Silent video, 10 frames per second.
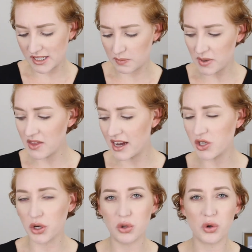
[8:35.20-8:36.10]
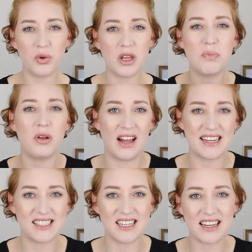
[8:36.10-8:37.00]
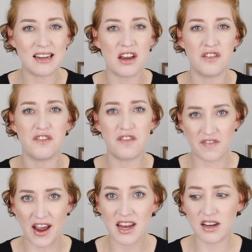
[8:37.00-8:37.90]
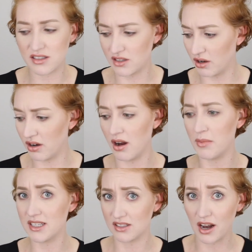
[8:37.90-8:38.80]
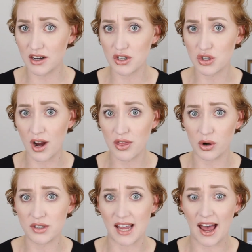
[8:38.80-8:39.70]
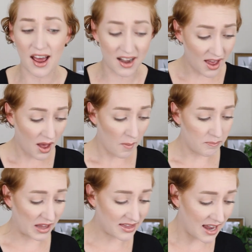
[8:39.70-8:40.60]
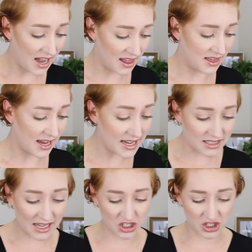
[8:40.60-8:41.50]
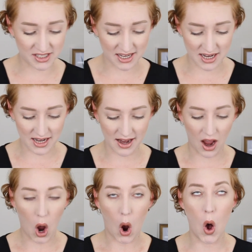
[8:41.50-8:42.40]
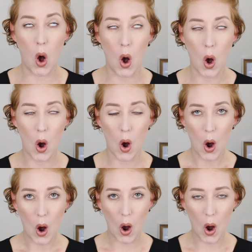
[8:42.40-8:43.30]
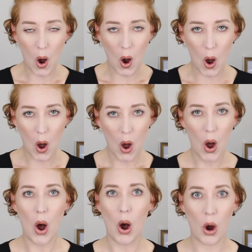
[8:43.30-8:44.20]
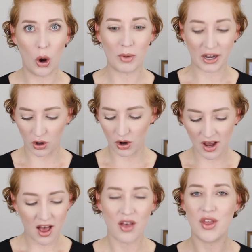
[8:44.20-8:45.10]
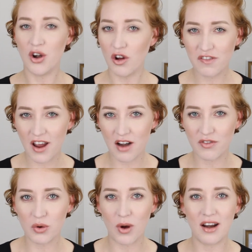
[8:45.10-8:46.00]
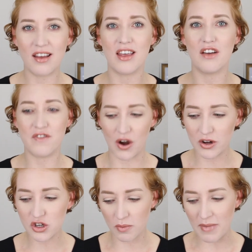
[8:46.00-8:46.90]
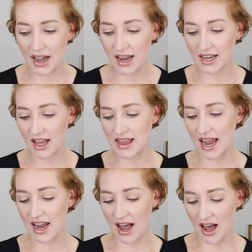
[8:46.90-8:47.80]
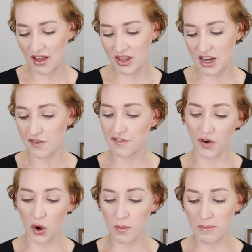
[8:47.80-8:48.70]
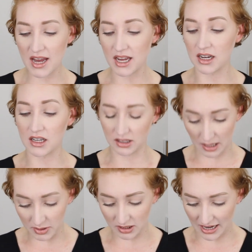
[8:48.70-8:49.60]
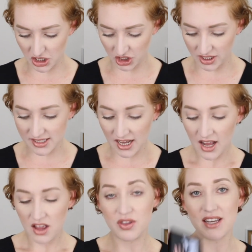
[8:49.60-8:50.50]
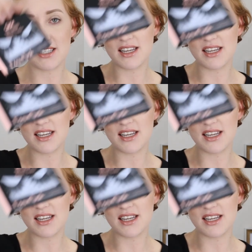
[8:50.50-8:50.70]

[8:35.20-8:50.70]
wispy. They don't look really plasticky and fake. So I'm excited to try those out. But then these lashes here, oh my god. They're not for everyone. They're very dramatic. They are the Faux Mink Glamour Lashes. This